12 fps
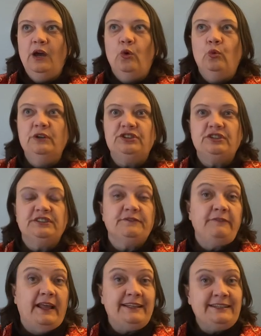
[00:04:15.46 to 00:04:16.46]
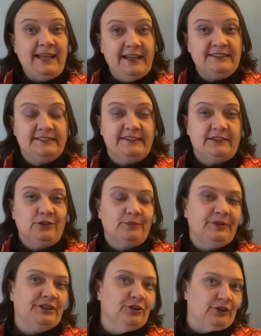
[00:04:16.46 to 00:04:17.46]
which is fantastical
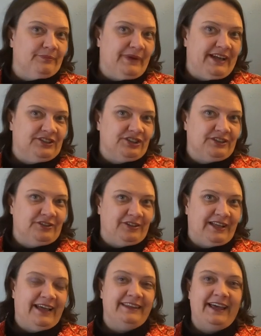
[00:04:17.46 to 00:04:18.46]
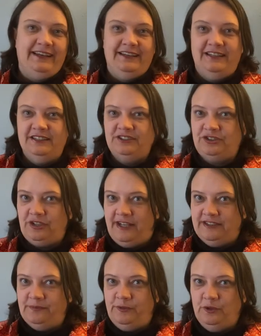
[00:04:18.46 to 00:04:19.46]
but not magical. And that
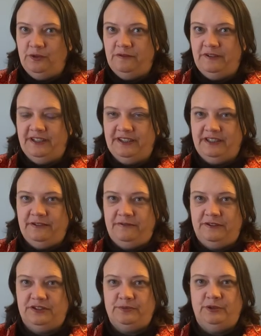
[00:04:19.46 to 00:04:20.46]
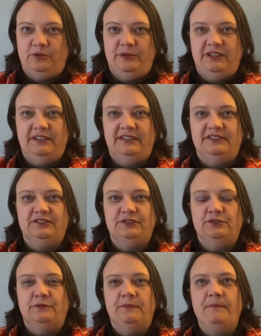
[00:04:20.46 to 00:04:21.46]
illustrates beautifully the difference between these
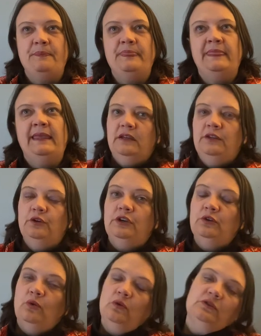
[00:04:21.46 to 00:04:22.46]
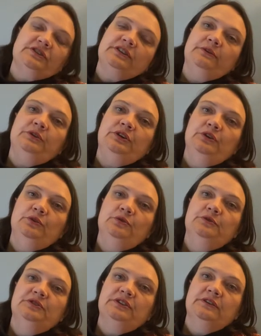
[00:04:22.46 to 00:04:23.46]
two. You can also
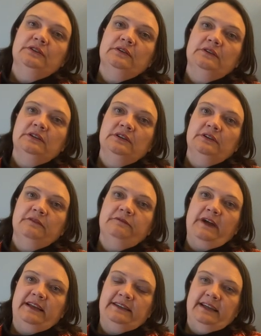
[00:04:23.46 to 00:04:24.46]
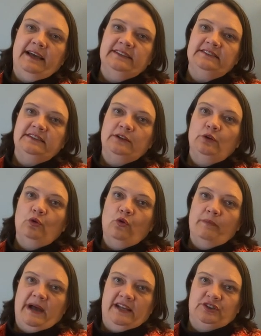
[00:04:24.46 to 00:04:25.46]
use fantastical
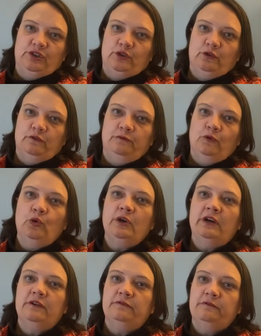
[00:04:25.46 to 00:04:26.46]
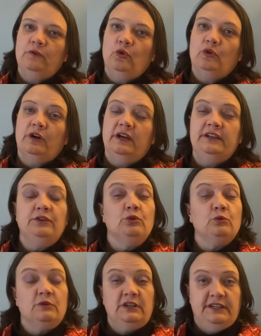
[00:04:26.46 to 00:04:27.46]
or magical fauna and flora in
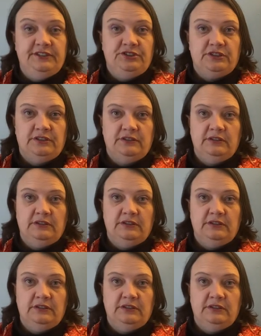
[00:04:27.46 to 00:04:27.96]
your religion.